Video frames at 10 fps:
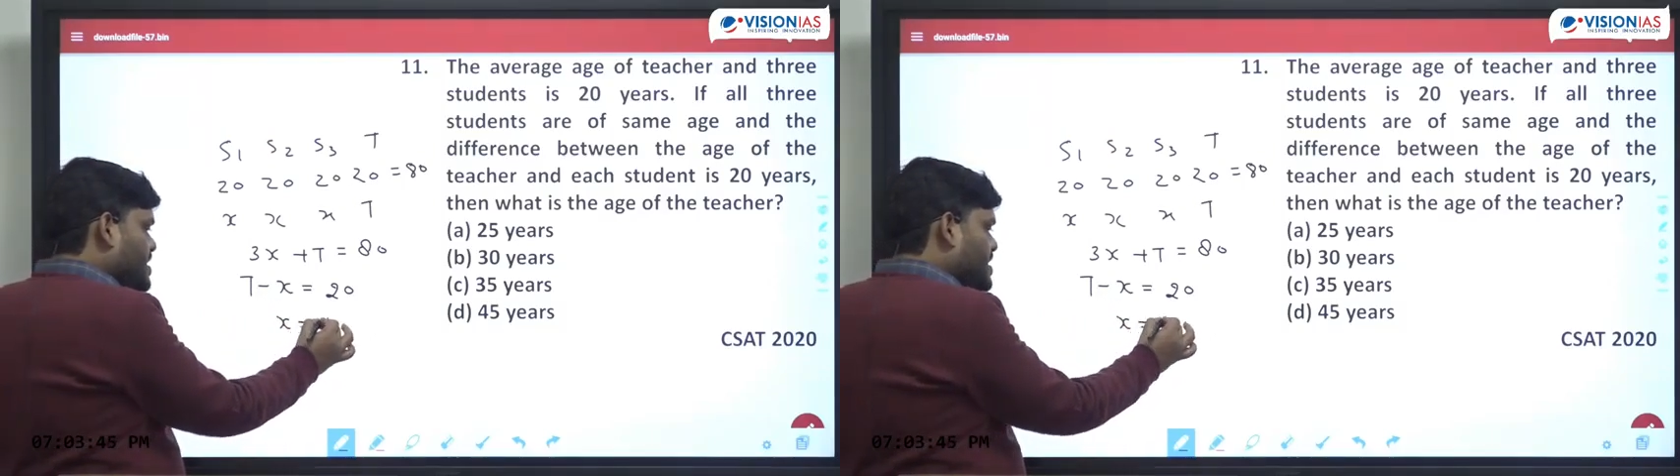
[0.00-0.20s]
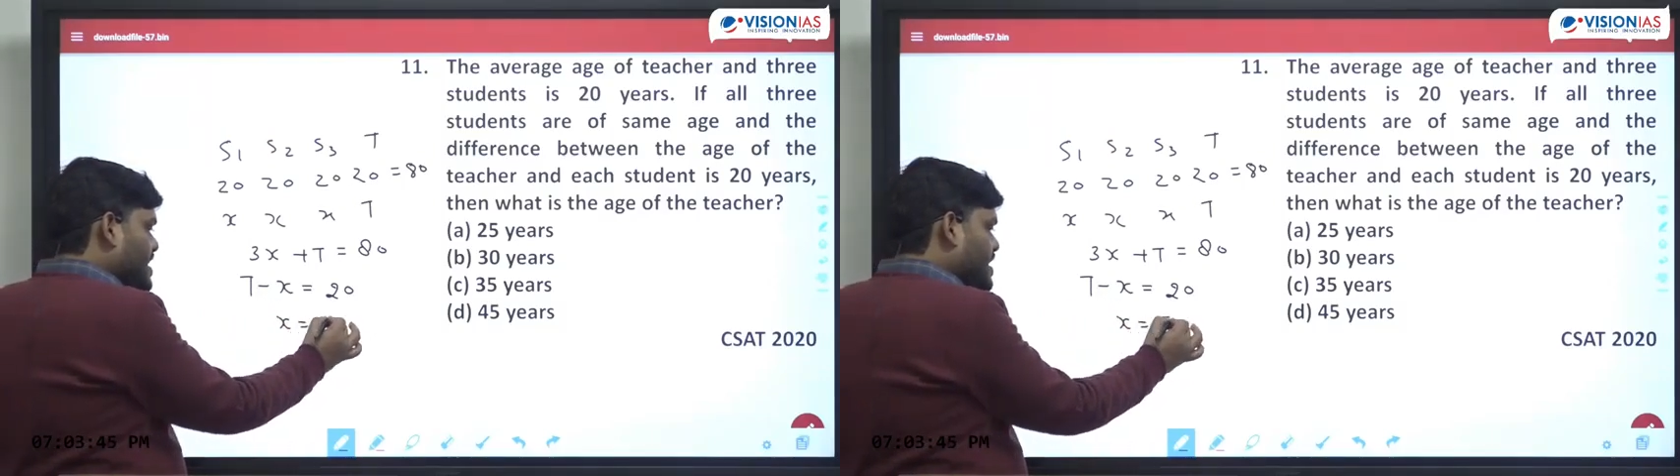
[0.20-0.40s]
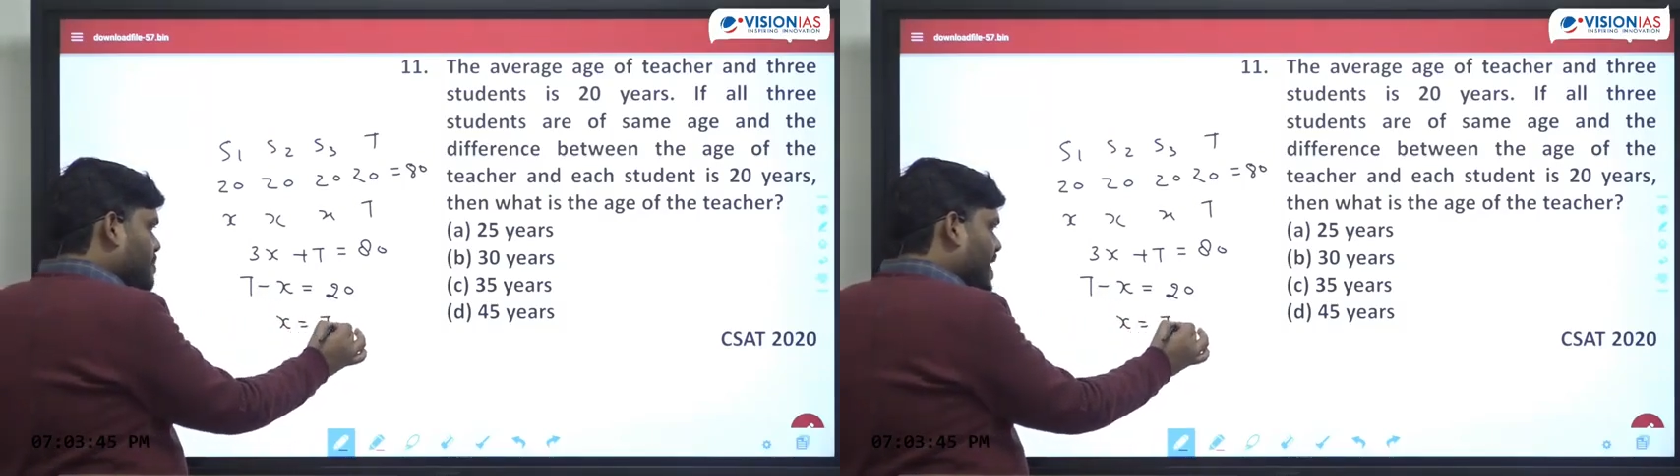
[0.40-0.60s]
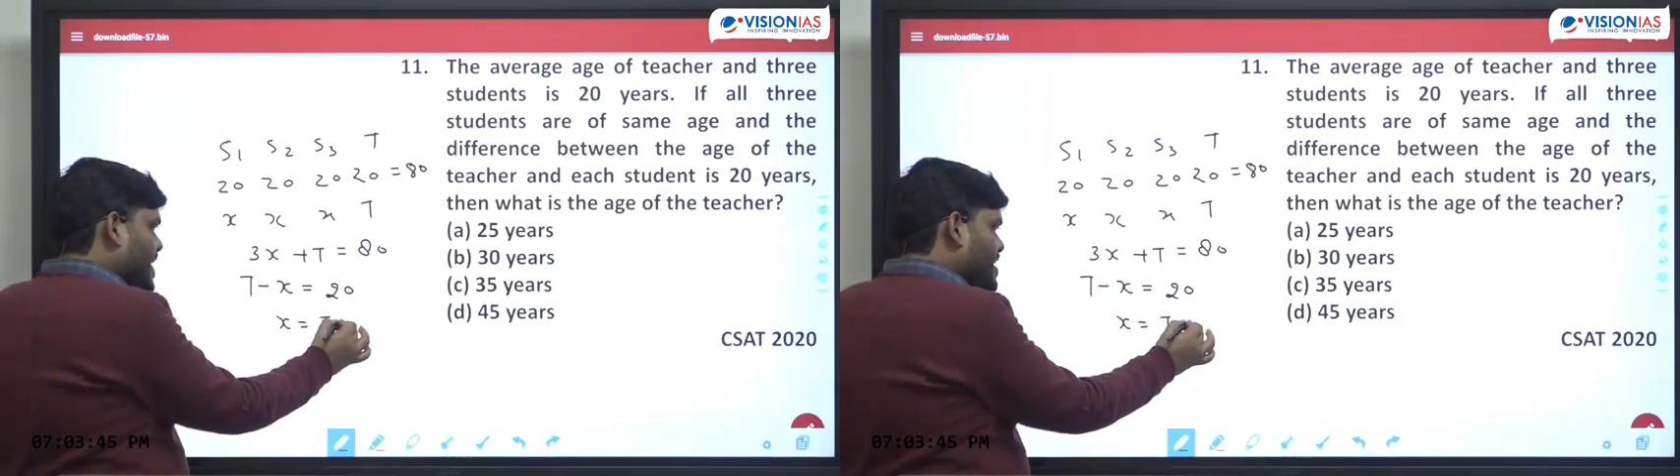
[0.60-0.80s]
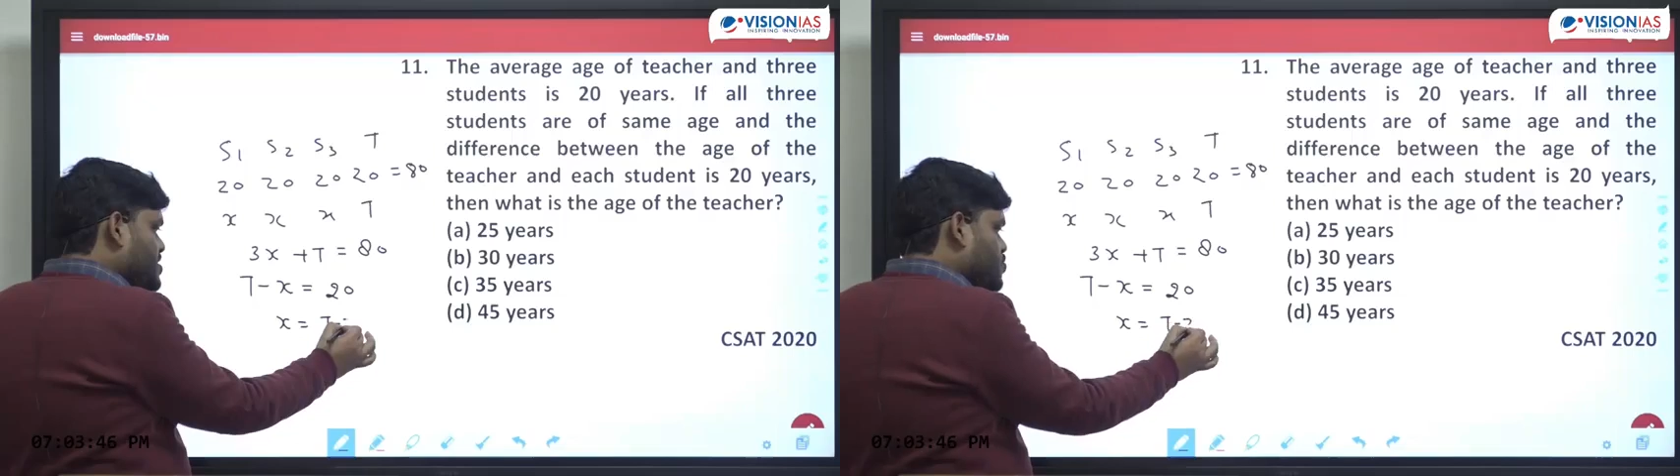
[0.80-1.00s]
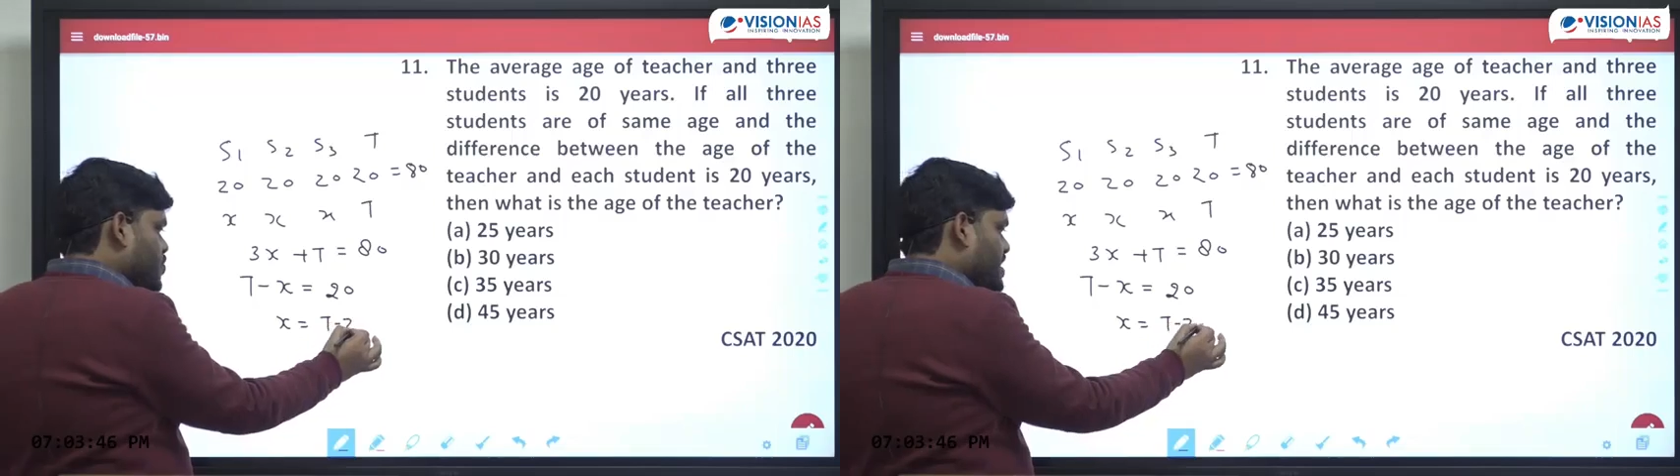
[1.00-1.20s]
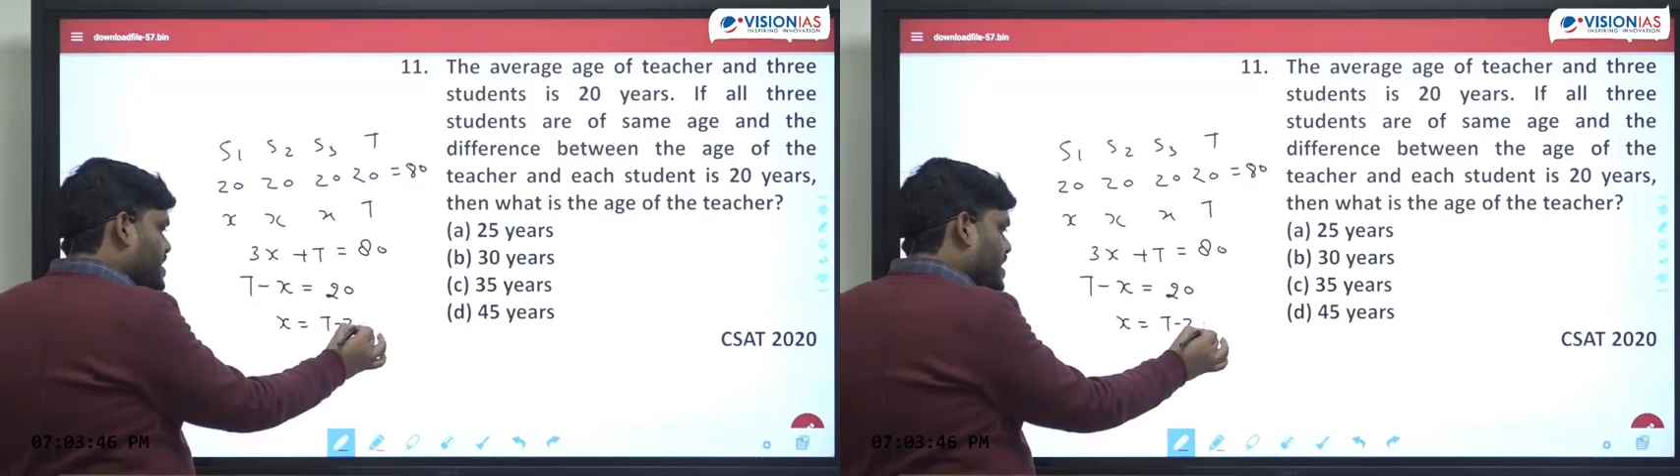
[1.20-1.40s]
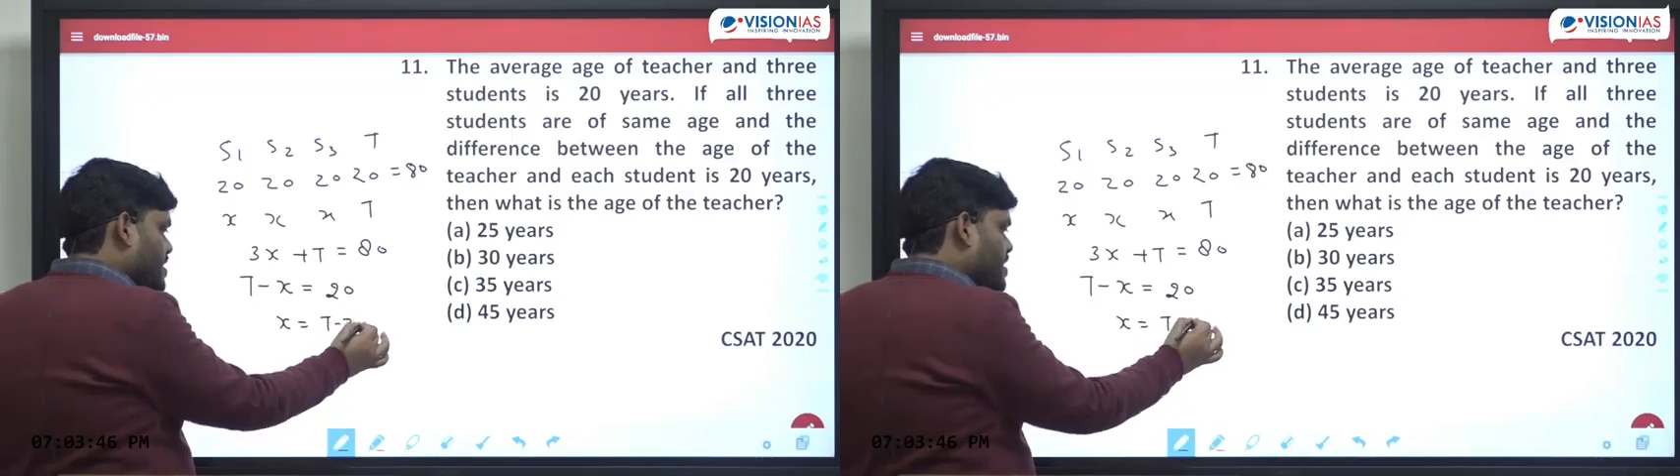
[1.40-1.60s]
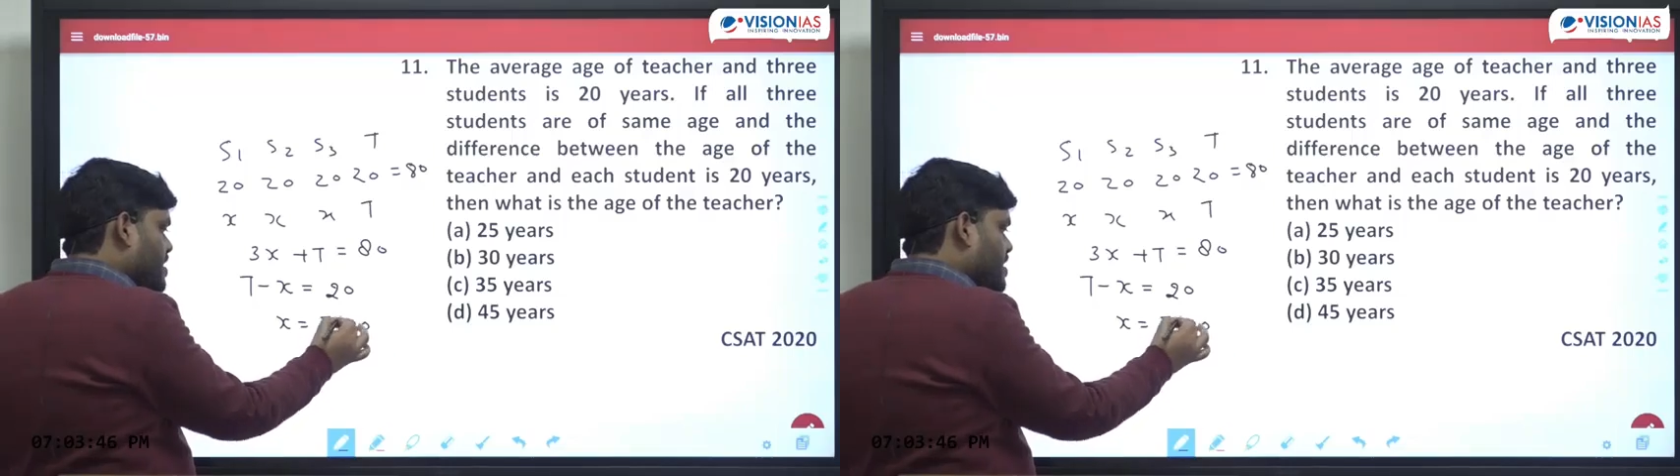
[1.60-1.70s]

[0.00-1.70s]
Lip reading: t minus 20.